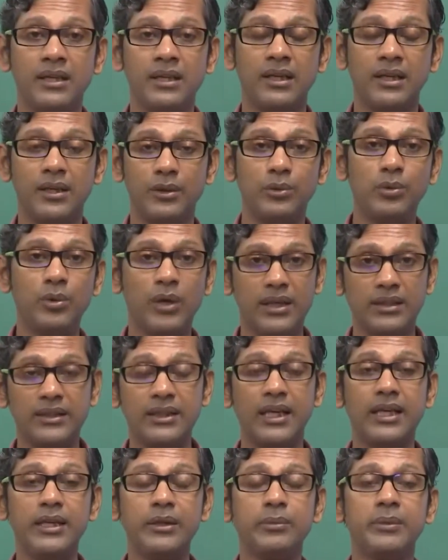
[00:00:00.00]
who are
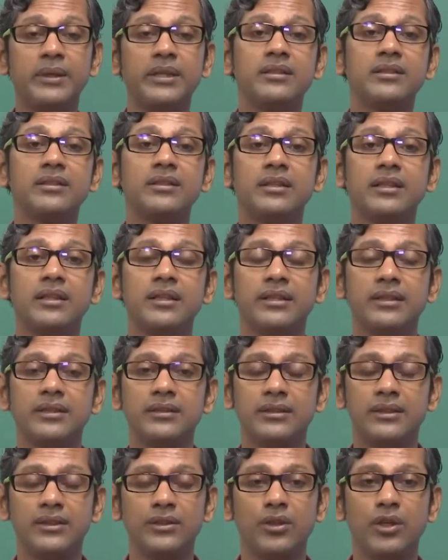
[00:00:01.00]
dealing with
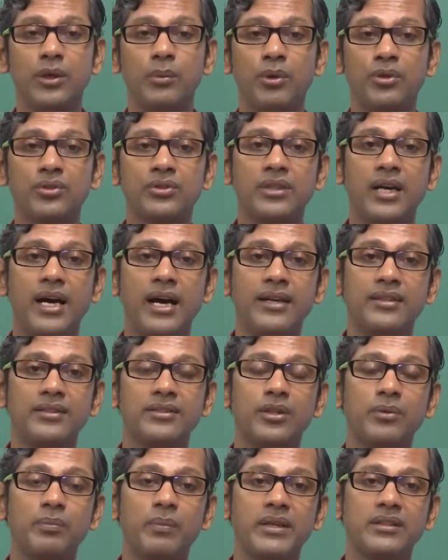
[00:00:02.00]
zirconium
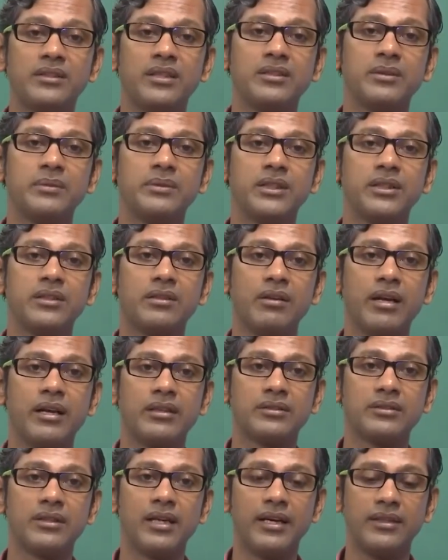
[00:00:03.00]
oxides or partially zirconium
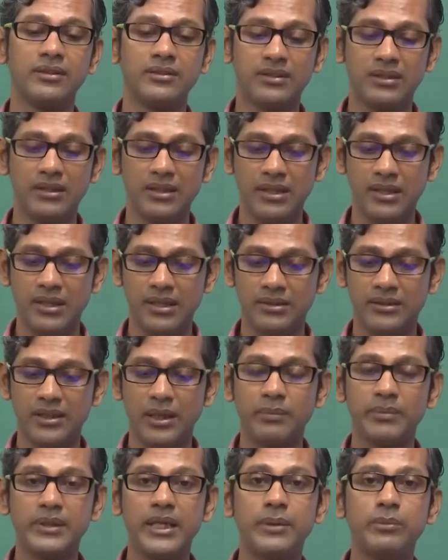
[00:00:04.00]
oxides,
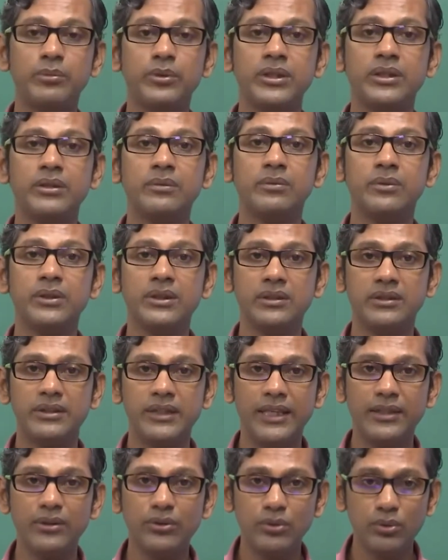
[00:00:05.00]
sometimes we
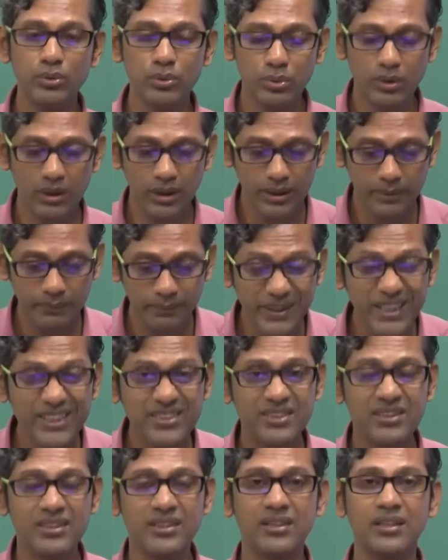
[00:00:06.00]
tend to
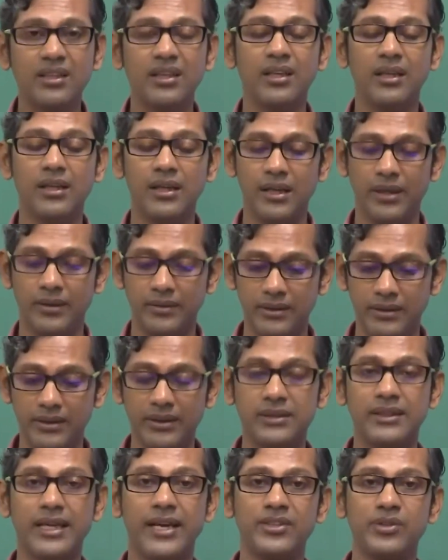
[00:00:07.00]
miss
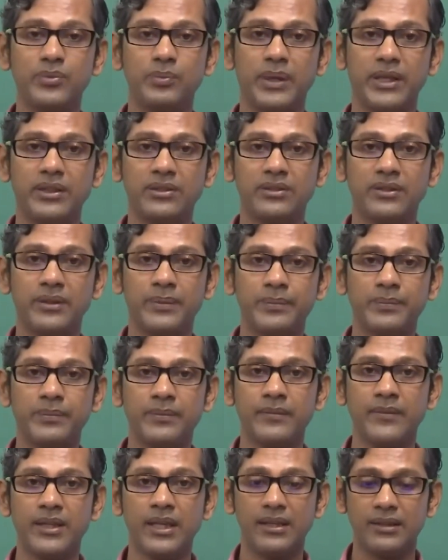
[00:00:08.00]
these aspects,
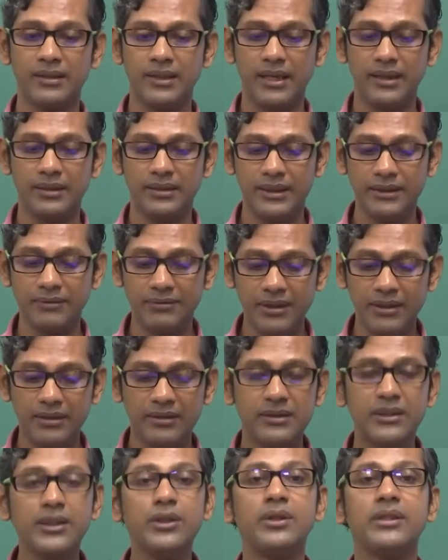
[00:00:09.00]
that
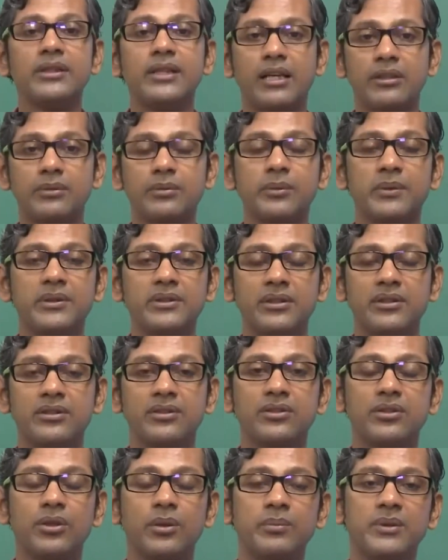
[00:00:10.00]
even during
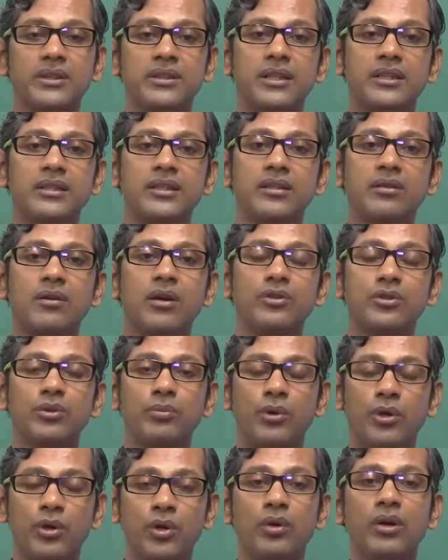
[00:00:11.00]
transformations from the tetragonal to
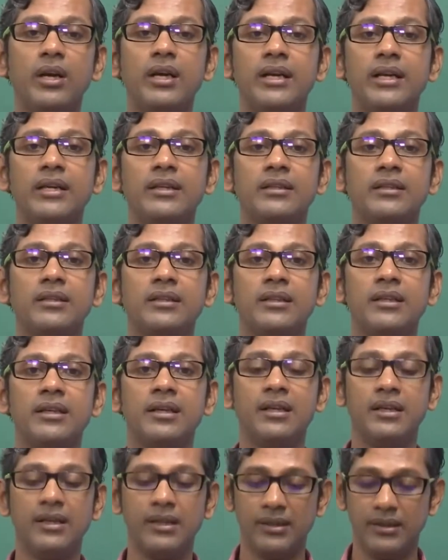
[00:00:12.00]
monoclinic,
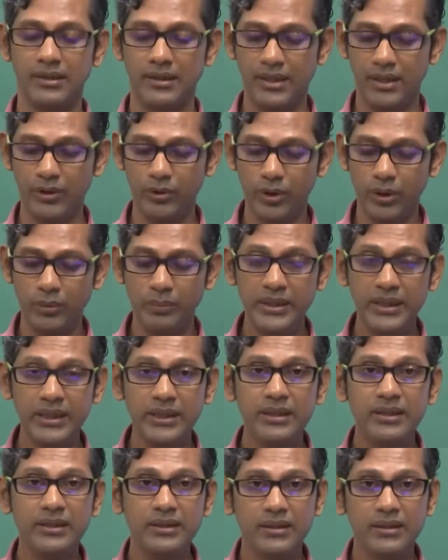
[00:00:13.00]
there will be